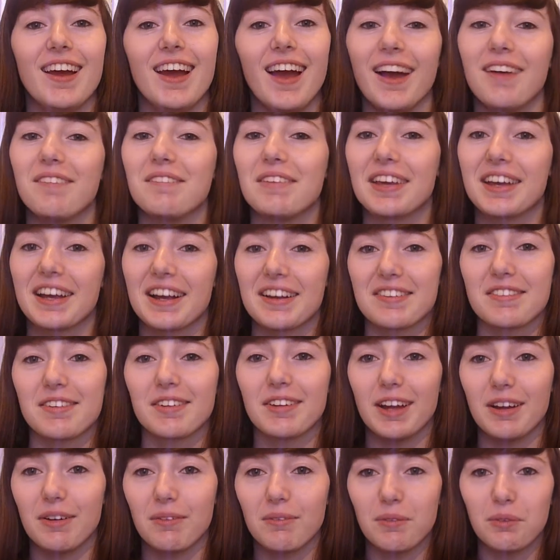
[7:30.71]
And me and Cassie
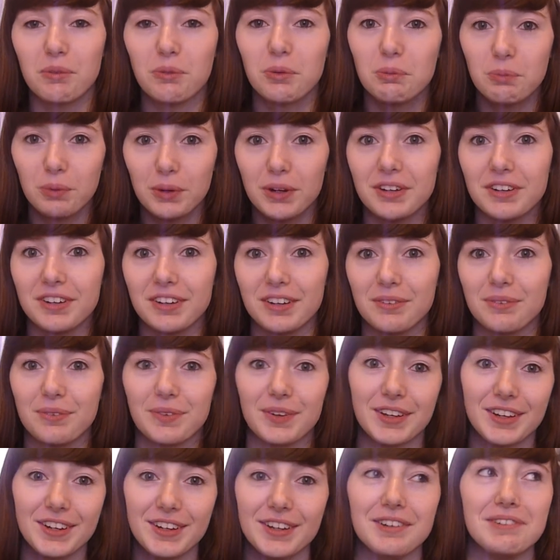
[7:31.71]
were like, Well we would if
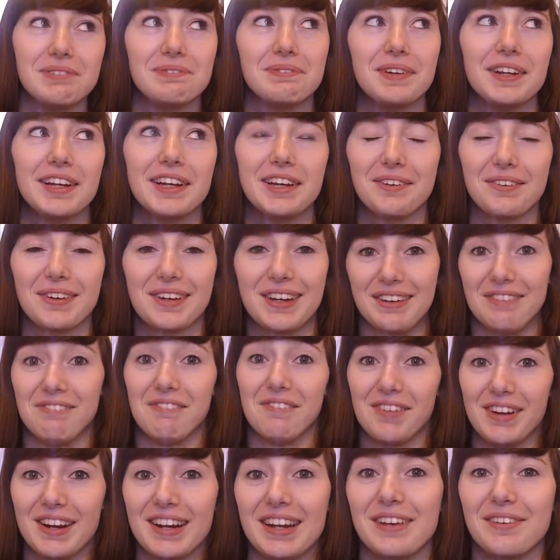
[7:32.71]
we could but like we couldn't
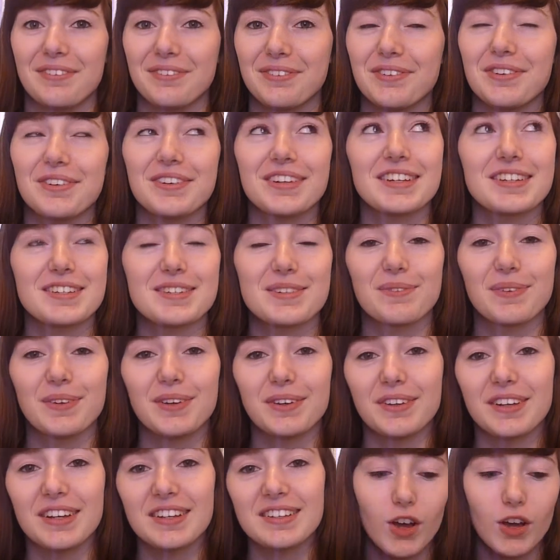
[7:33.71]
really afford it to be
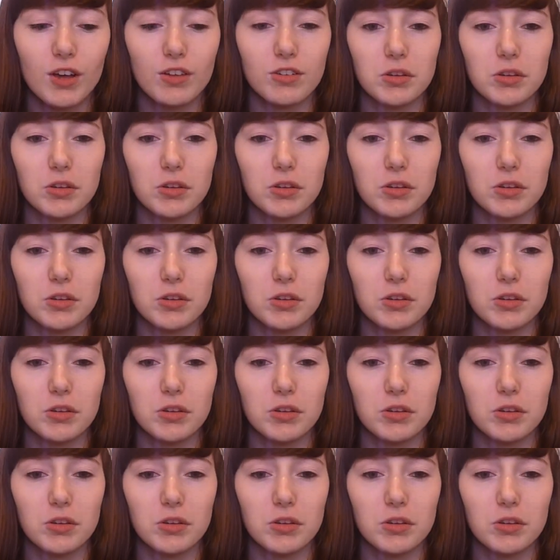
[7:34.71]
honest.